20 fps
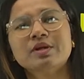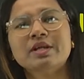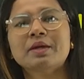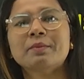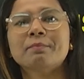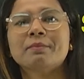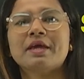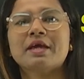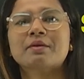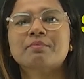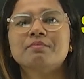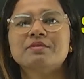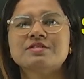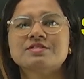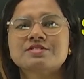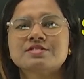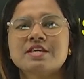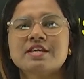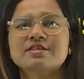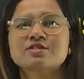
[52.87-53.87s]
make
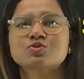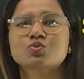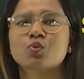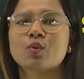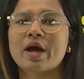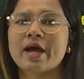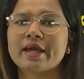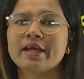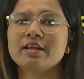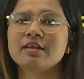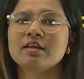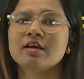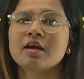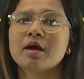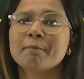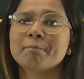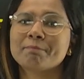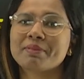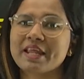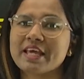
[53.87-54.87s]
mistakes while
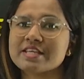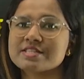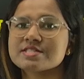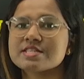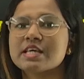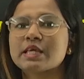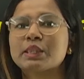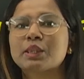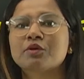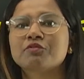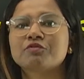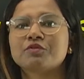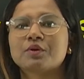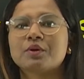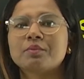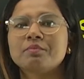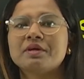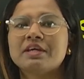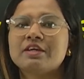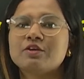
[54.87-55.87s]
placing the
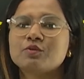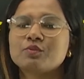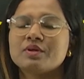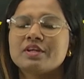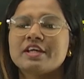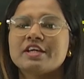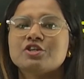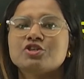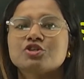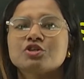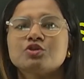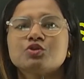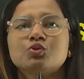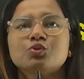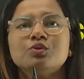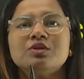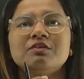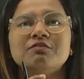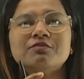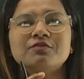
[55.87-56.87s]
verb in relation to
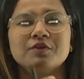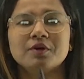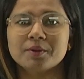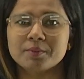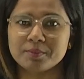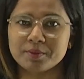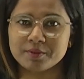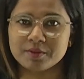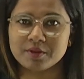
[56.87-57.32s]
the verb,